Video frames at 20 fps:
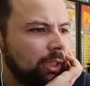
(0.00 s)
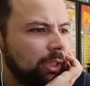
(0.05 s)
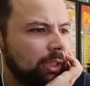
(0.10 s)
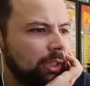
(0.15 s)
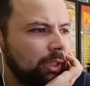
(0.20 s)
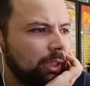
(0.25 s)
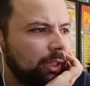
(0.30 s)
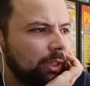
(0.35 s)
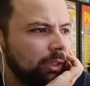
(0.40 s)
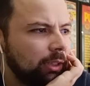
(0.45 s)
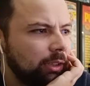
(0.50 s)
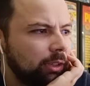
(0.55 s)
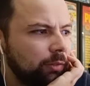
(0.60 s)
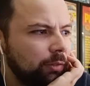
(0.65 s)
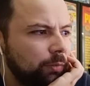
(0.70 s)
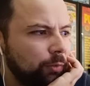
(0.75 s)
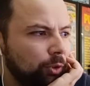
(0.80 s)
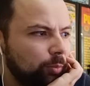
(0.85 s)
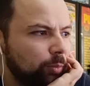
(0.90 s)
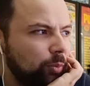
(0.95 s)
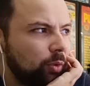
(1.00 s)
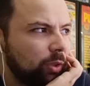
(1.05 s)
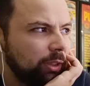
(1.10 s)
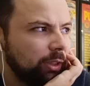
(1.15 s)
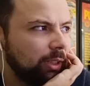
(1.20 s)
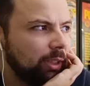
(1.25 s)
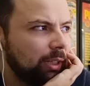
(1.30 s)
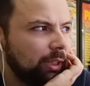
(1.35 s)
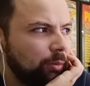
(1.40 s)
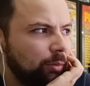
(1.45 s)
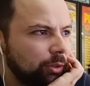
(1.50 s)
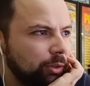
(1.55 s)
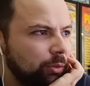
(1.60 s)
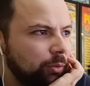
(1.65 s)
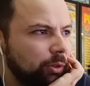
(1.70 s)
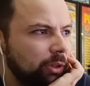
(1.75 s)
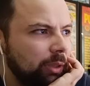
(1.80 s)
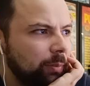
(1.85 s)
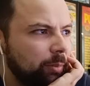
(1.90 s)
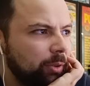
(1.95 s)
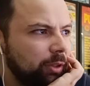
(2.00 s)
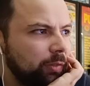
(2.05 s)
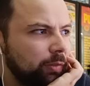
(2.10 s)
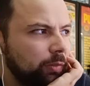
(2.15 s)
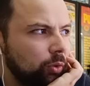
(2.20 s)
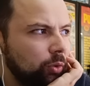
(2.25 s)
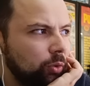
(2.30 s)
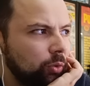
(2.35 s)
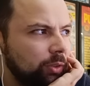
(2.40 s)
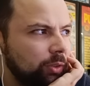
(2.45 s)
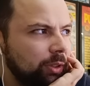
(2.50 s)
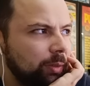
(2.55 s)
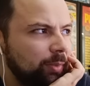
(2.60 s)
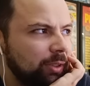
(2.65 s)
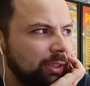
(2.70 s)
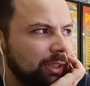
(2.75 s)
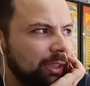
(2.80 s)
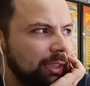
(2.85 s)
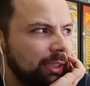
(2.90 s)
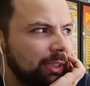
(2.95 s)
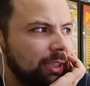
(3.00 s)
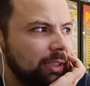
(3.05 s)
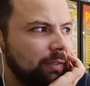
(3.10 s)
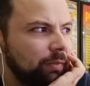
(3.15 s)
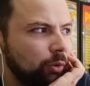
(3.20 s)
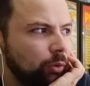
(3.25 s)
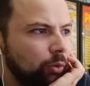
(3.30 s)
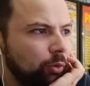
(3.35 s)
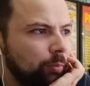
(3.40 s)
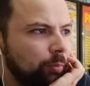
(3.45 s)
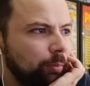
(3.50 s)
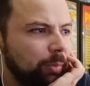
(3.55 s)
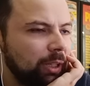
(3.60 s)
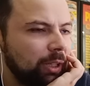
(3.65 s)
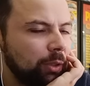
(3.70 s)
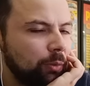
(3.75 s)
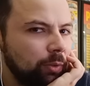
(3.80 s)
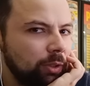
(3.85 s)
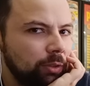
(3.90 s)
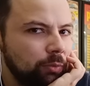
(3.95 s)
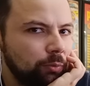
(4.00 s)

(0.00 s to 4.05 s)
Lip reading: And from what I was doing a preview, seems like they even compare with